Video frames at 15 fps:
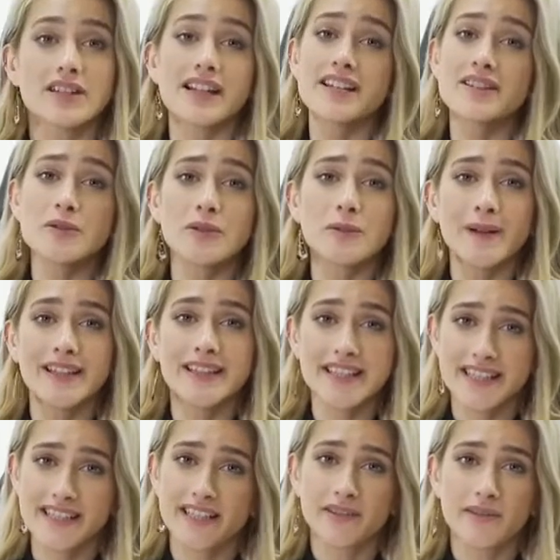So let's talk about the
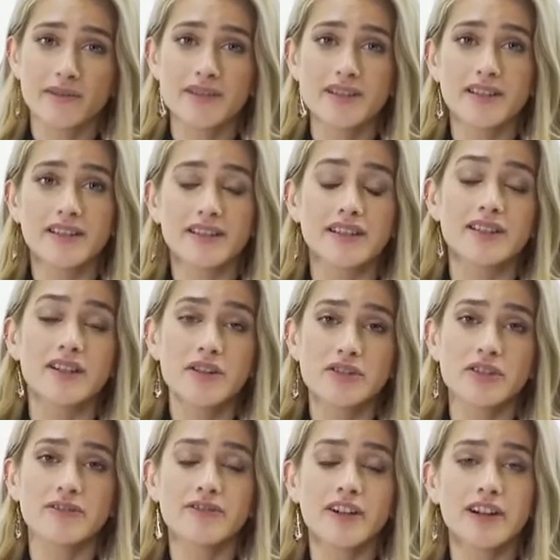details. The
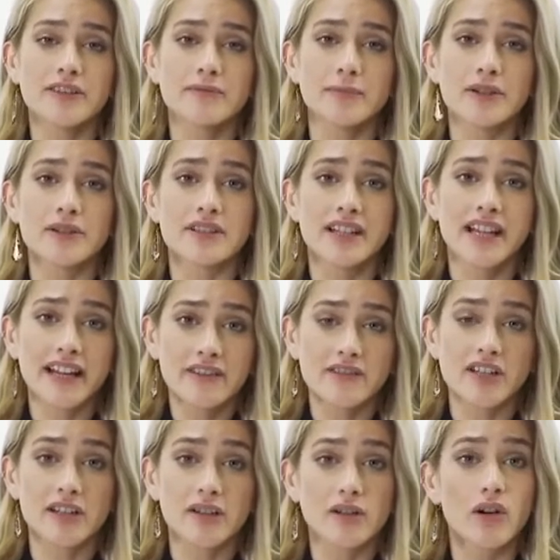Nitro 5 boasts an 8th
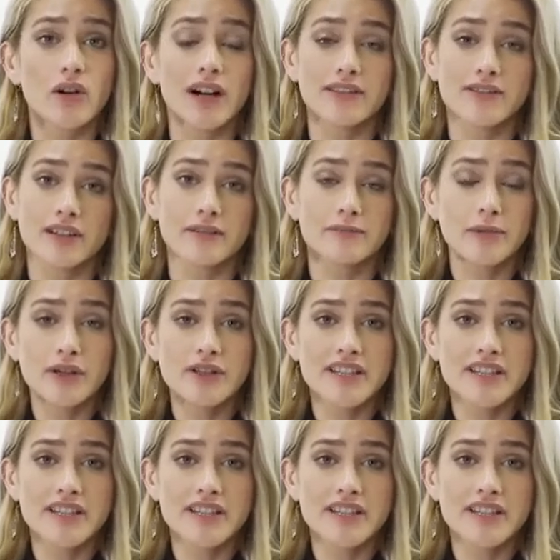gen Core i5